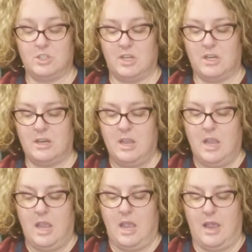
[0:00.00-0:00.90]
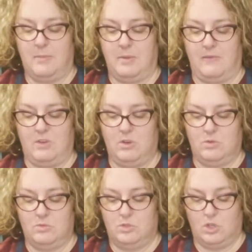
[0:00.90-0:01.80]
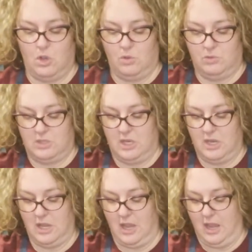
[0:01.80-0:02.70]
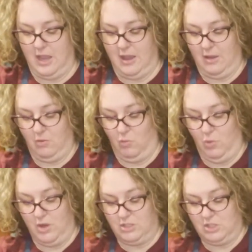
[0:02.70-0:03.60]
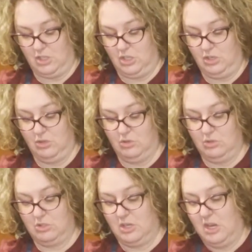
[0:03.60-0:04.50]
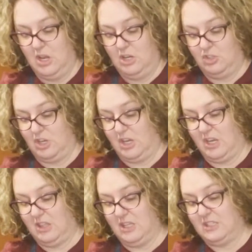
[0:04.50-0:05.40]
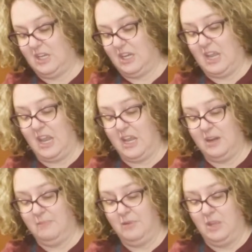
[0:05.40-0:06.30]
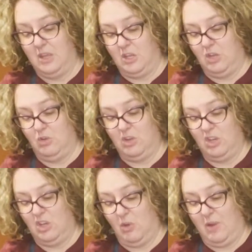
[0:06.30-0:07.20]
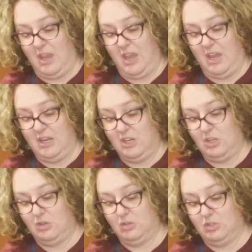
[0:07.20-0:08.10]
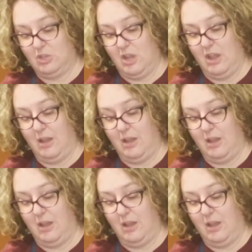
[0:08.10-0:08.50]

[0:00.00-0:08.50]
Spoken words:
chicken. If you don't want to use chicken that's in a can, you can go ahead and use